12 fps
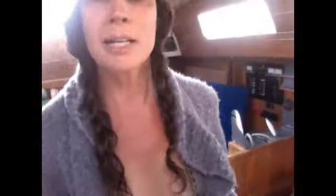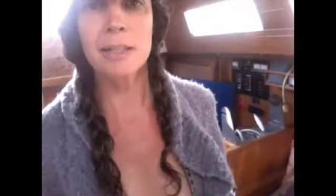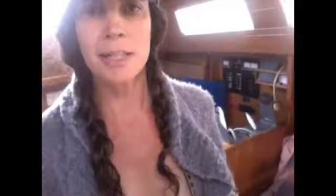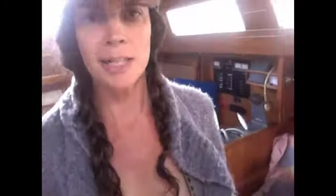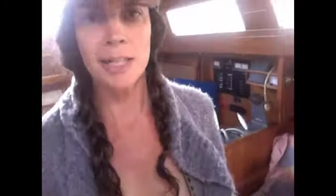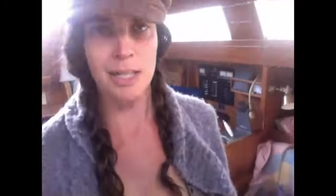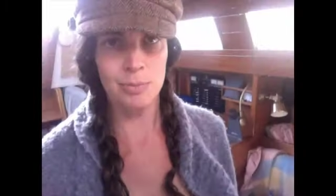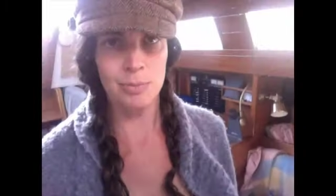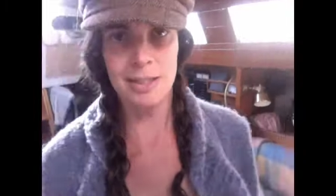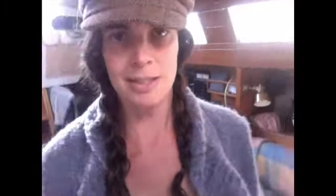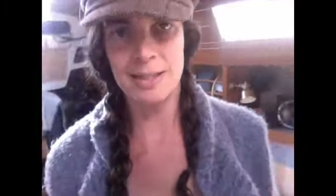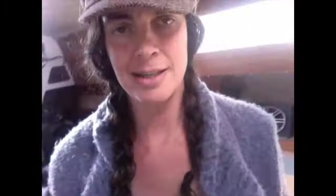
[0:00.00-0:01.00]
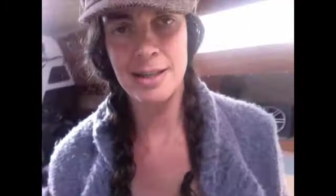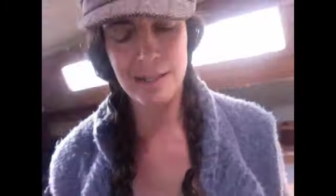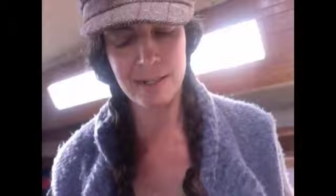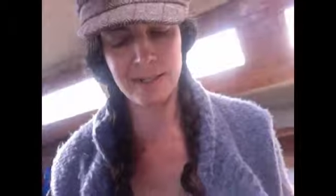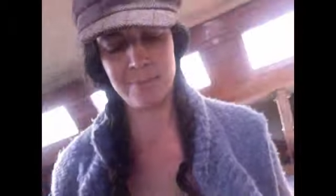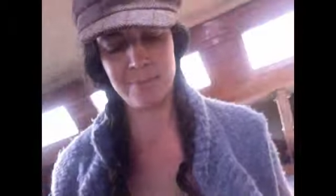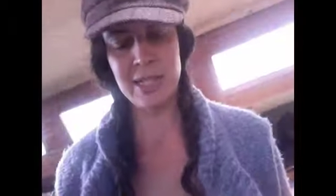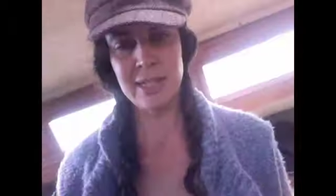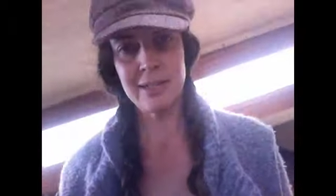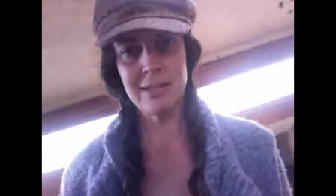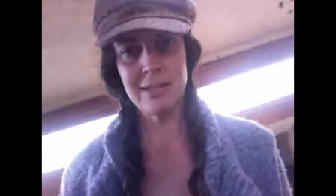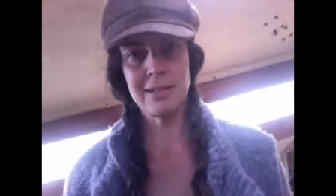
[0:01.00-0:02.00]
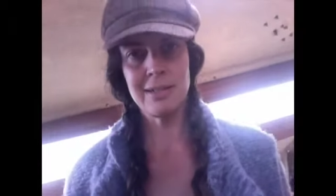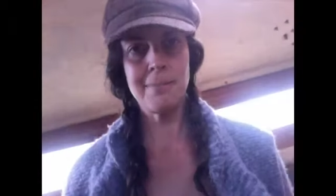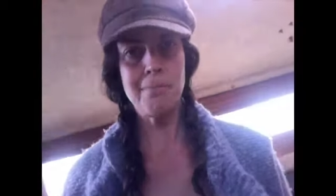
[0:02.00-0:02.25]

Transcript: attachments yet. It's missing some